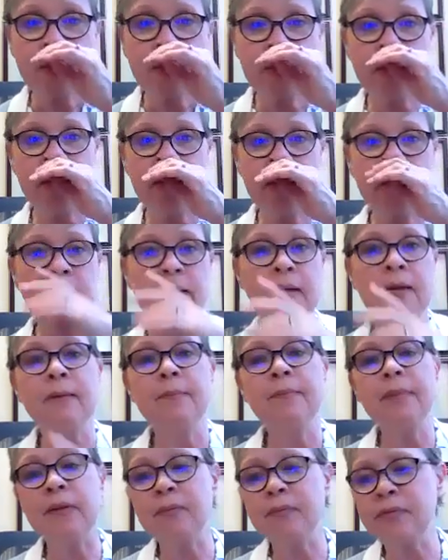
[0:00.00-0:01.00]
And
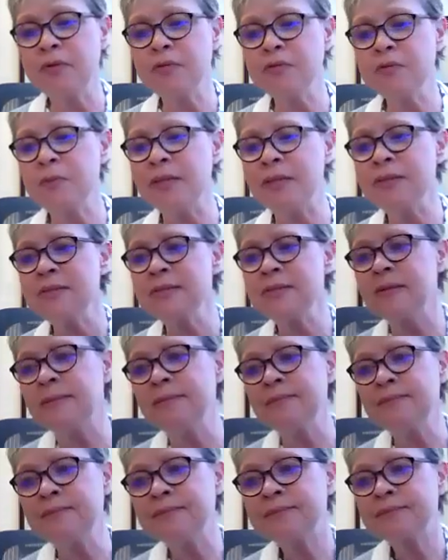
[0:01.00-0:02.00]
but there's been
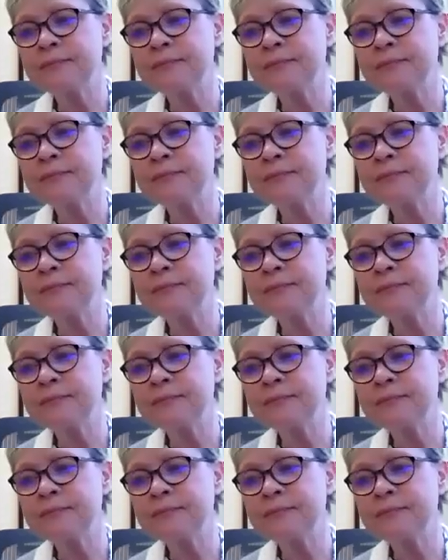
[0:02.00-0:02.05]
some